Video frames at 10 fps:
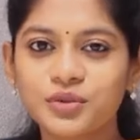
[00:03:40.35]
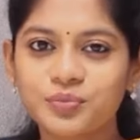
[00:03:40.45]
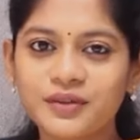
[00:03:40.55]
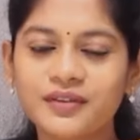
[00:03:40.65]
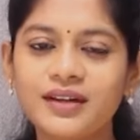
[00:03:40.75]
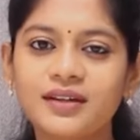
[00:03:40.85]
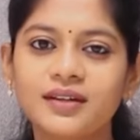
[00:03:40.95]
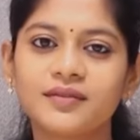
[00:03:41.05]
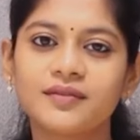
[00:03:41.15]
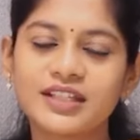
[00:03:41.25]
to
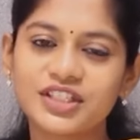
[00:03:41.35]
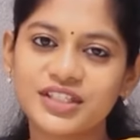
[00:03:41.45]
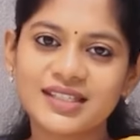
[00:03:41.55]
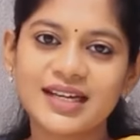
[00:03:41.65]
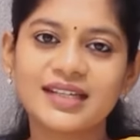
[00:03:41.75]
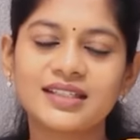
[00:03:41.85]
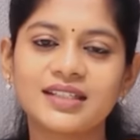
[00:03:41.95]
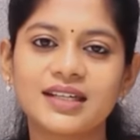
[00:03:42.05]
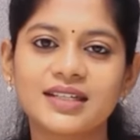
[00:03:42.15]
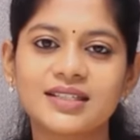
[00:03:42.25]
prevent vaginal
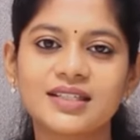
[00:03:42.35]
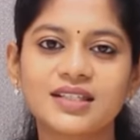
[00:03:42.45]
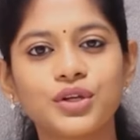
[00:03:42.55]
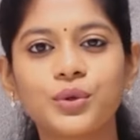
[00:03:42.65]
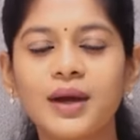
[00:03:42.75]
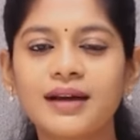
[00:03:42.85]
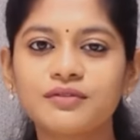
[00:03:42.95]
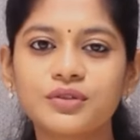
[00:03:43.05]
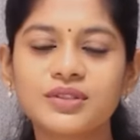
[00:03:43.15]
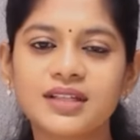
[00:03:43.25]
candidiasis, you
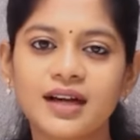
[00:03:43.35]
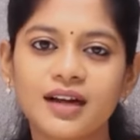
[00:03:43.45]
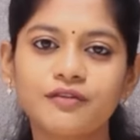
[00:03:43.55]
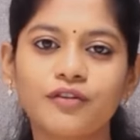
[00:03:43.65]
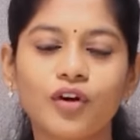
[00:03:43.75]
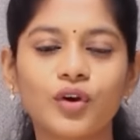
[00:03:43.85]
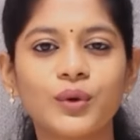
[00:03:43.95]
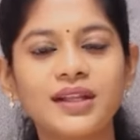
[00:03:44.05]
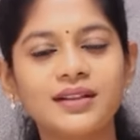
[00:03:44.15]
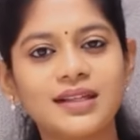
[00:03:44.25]
have to start
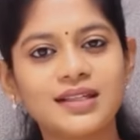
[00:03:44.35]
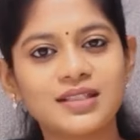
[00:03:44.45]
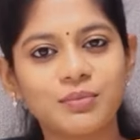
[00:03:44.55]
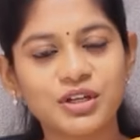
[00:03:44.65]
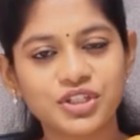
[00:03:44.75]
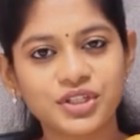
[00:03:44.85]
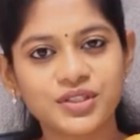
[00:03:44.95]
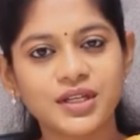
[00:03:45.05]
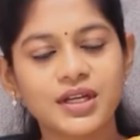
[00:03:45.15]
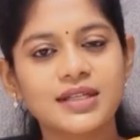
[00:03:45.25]
following these
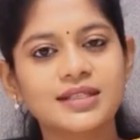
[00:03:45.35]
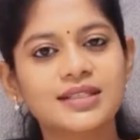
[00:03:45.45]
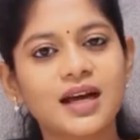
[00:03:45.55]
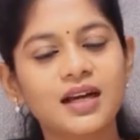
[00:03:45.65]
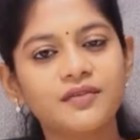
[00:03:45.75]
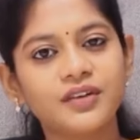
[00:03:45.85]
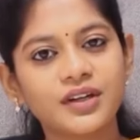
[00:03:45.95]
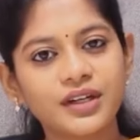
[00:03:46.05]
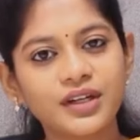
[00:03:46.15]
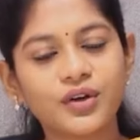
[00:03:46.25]
measures. Start
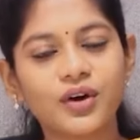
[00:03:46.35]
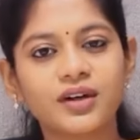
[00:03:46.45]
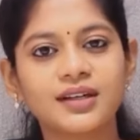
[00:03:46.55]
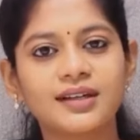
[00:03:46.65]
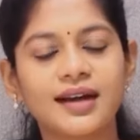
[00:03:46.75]
wearing cotton